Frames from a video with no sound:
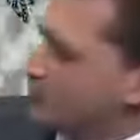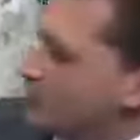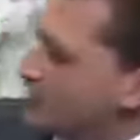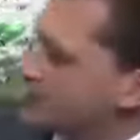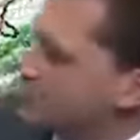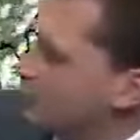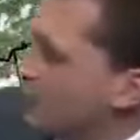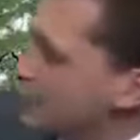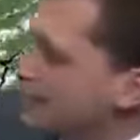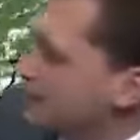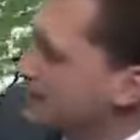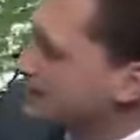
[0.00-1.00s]
whereas the
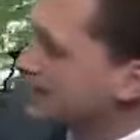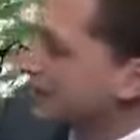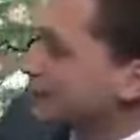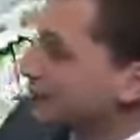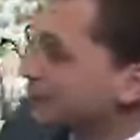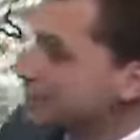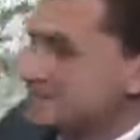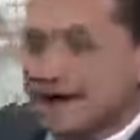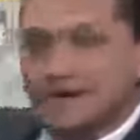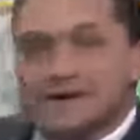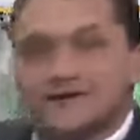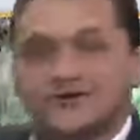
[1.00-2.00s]
wind in the St. Lawrence
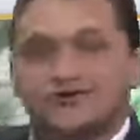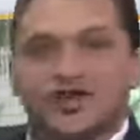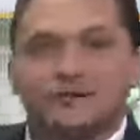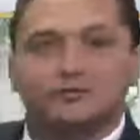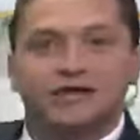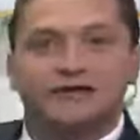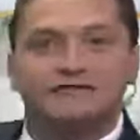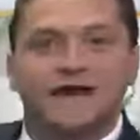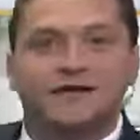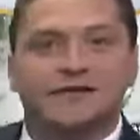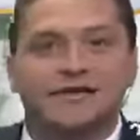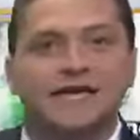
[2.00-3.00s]
Valley and the Champlain
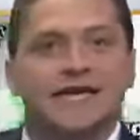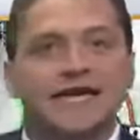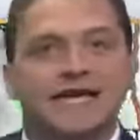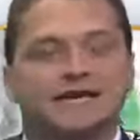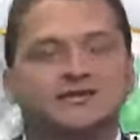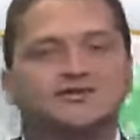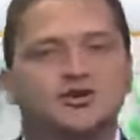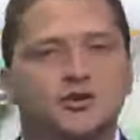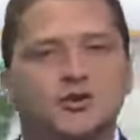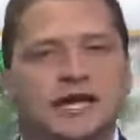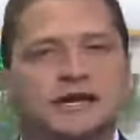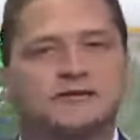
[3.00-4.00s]
Valley is
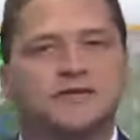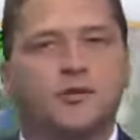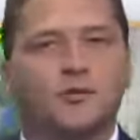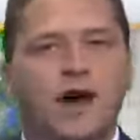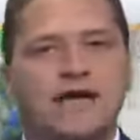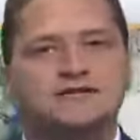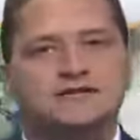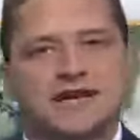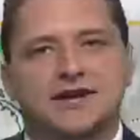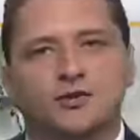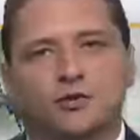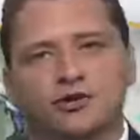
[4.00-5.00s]
turning to the west
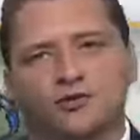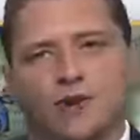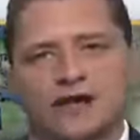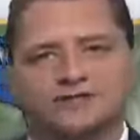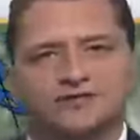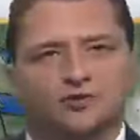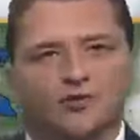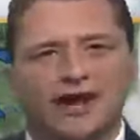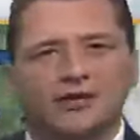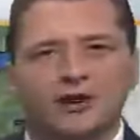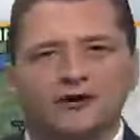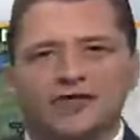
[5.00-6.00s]
and northwest. So right
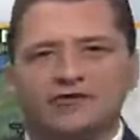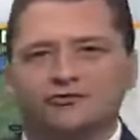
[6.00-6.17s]
along that